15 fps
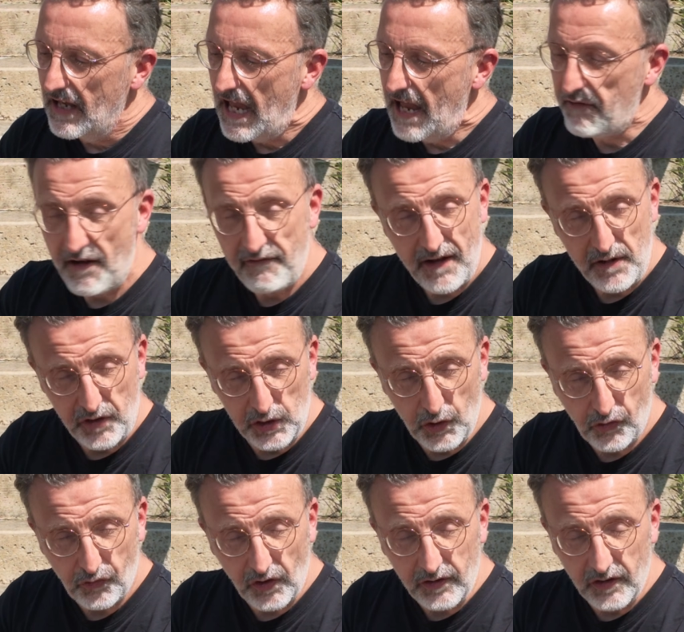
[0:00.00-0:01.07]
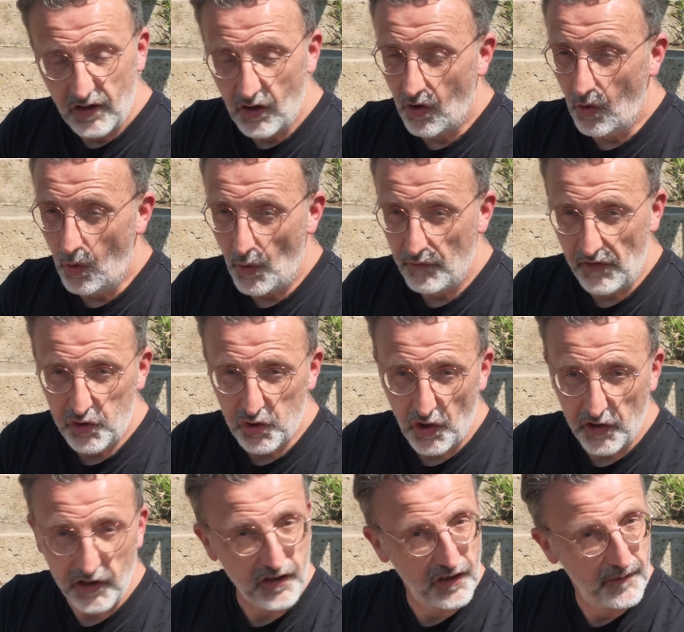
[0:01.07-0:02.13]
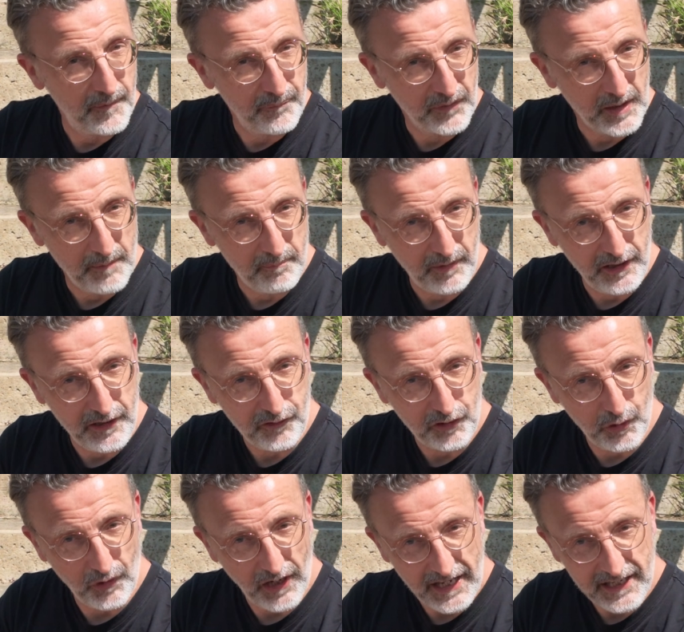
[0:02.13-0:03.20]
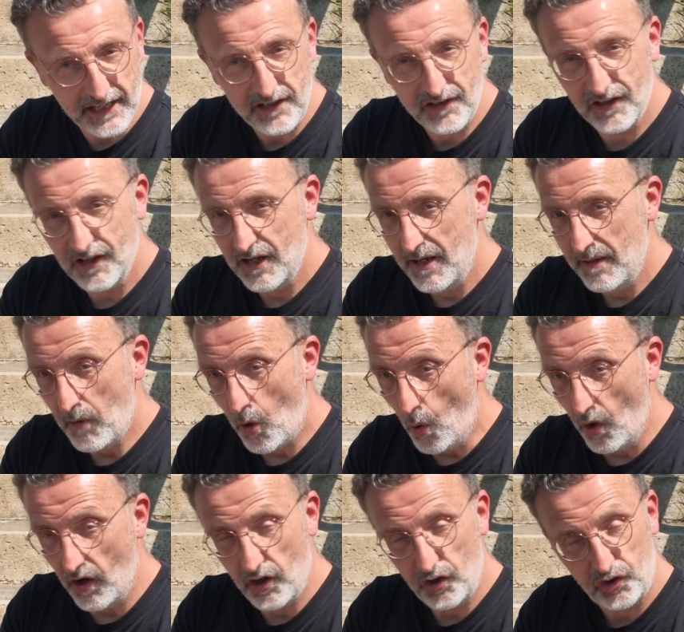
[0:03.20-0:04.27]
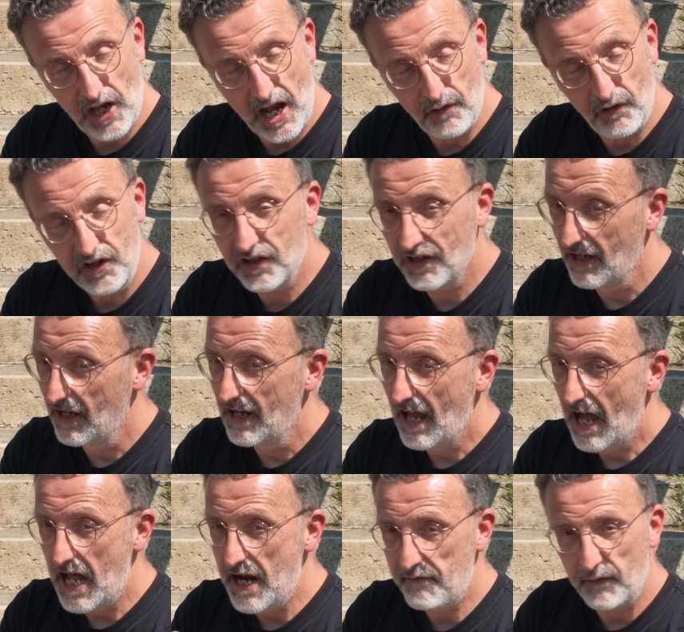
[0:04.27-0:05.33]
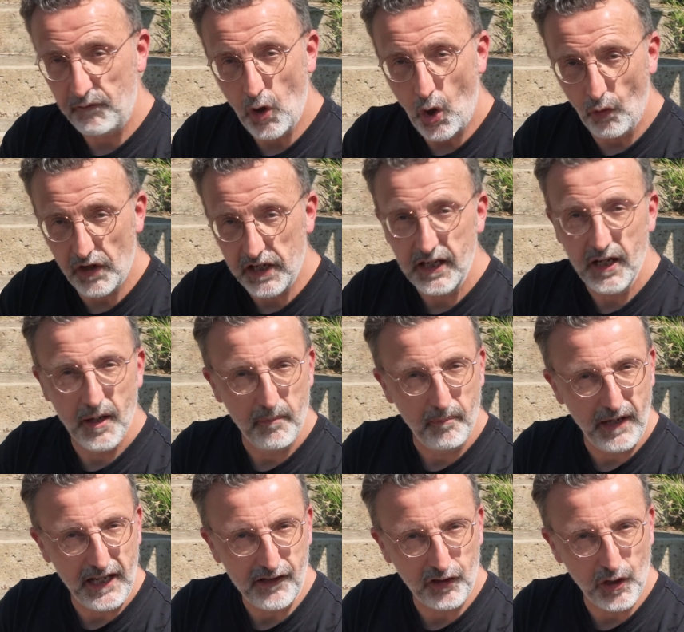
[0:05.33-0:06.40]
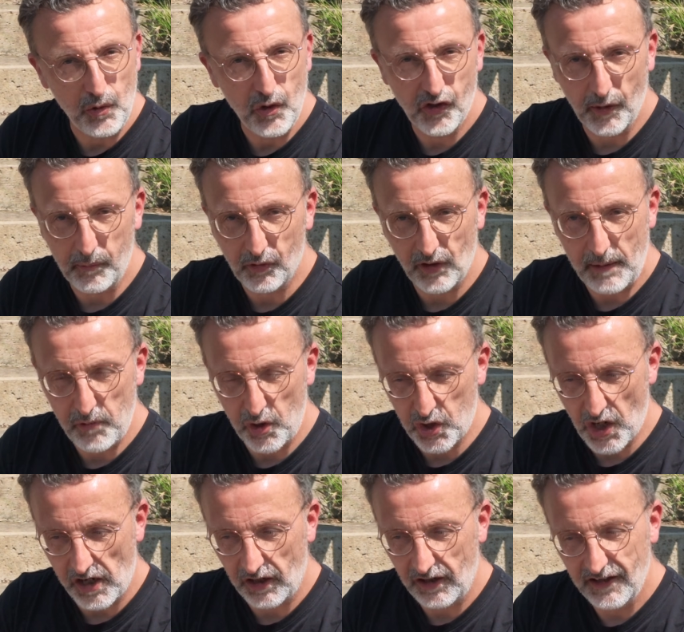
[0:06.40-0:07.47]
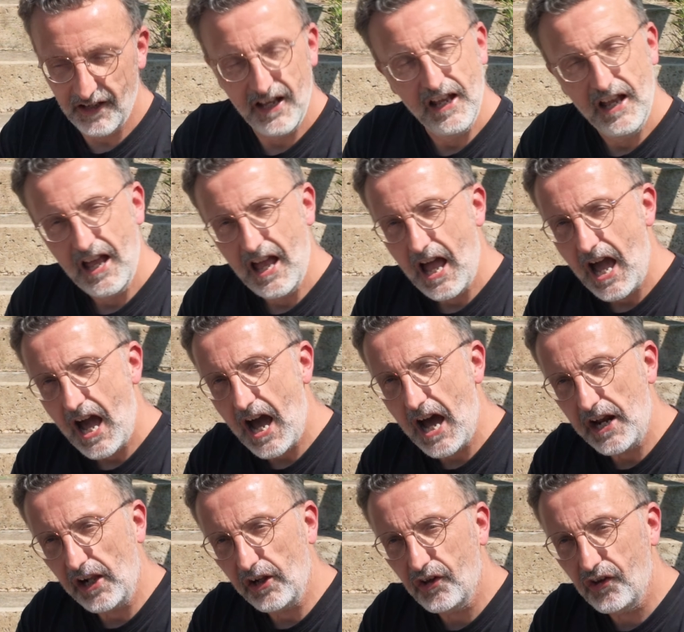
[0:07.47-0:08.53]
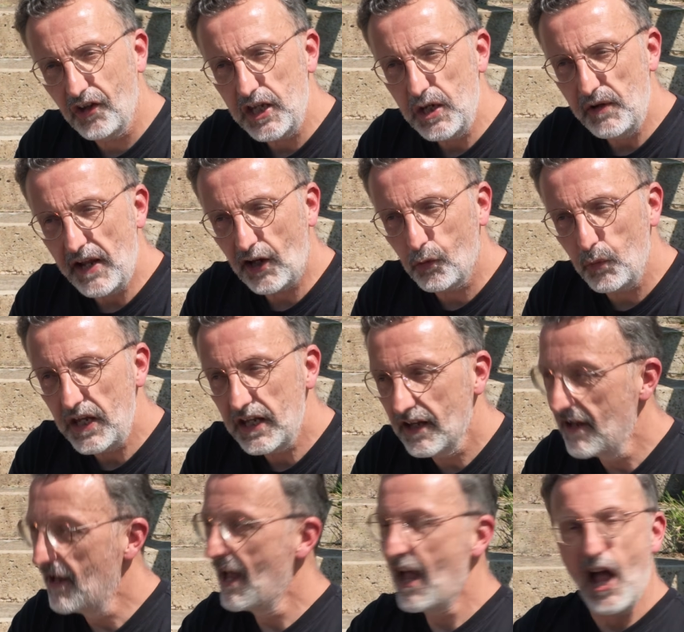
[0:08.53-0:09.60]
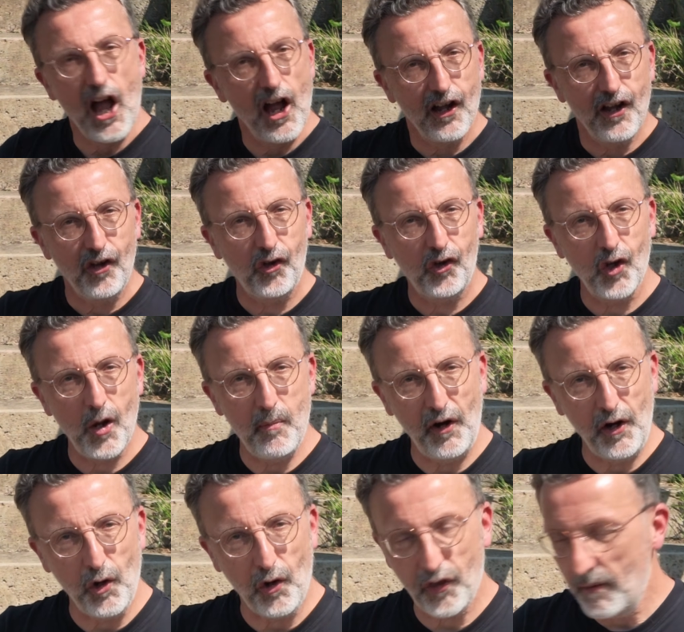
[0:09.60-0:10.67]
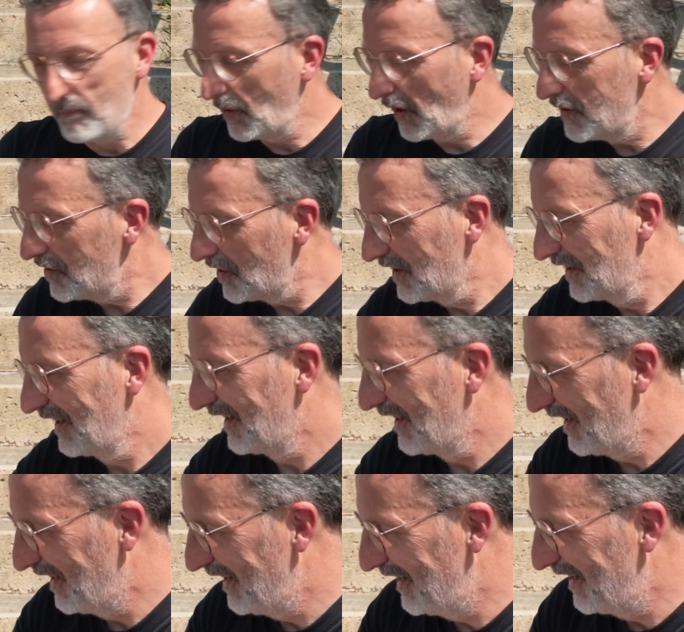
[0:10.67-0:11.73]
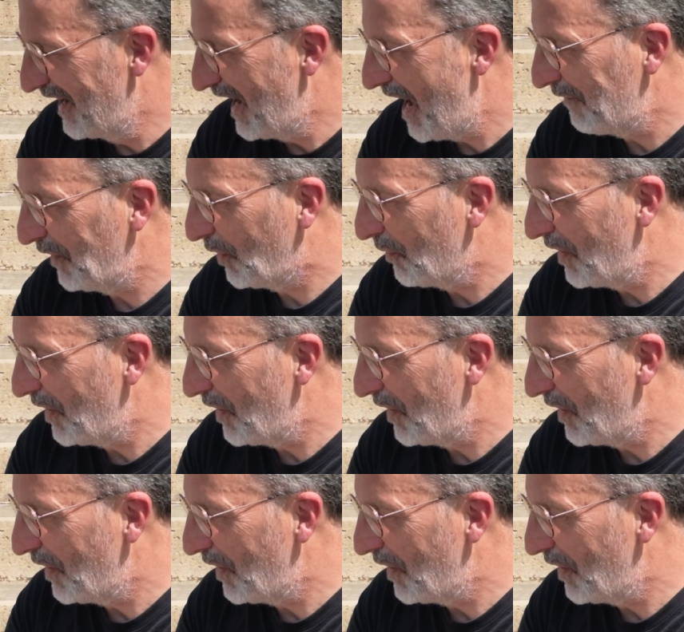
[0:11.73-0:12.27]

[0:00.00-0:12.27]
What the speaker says: If you have found it useful, or if you've enjoyed it, please do like it, share it, and if you've not already, please do subscribe to the channel. And I'll see you next week, somewhere in Northumberland. I haven't